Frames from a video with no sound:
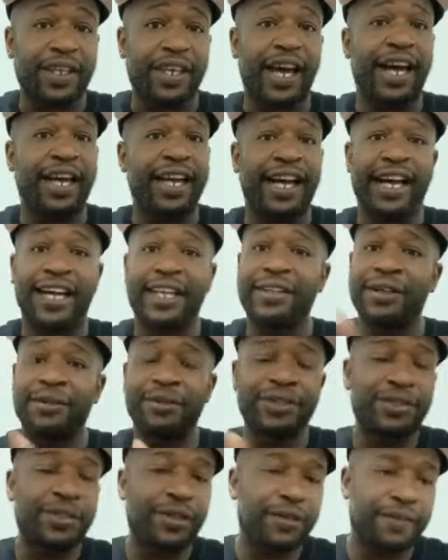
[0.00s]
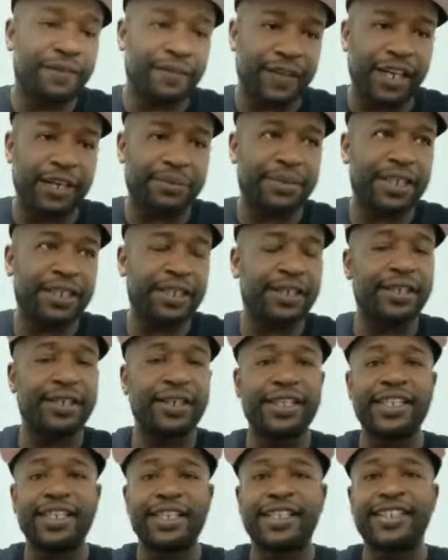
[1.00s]
I know his whole family.
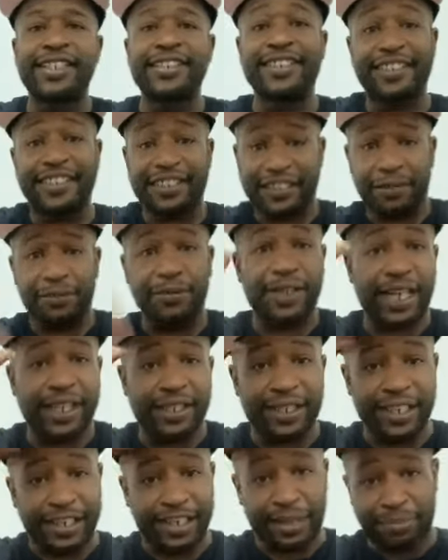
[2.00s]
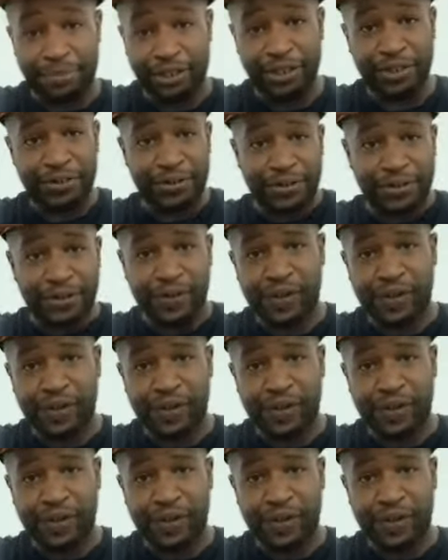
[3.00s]
This is someone I looked up to.